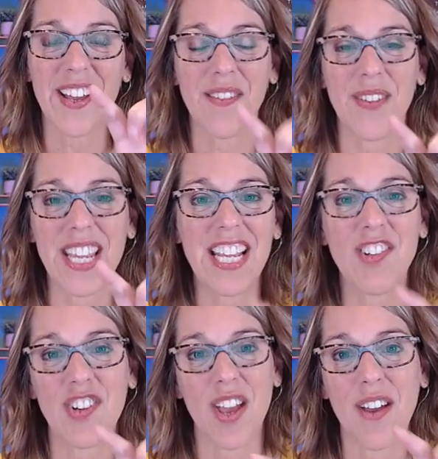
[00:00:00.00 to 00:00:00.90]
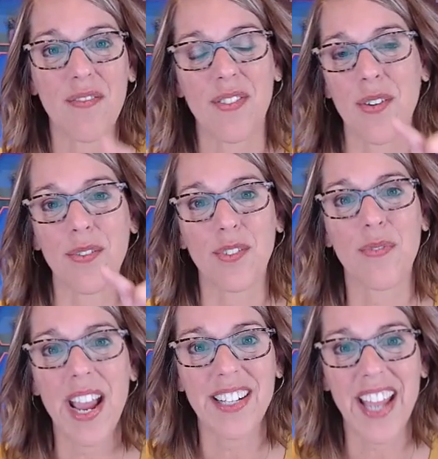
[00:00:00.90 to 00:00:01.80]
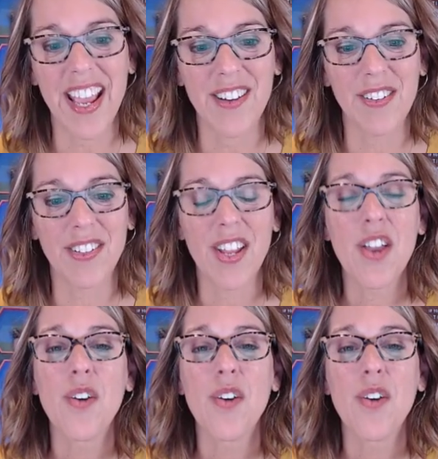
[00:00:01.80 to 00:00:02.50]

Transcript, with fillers: of each of those rectangles